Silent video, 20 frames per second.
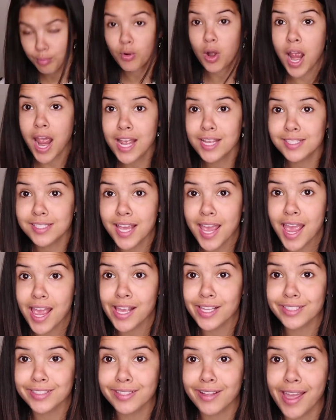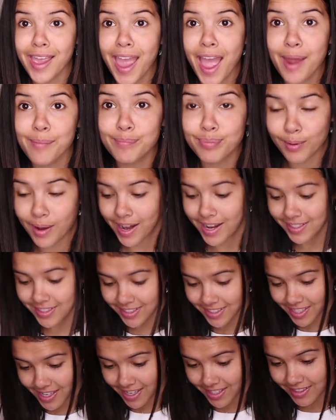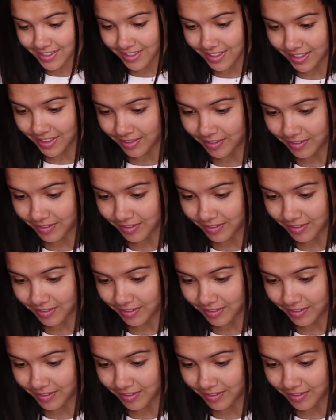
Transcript: Braces! Clay had braces!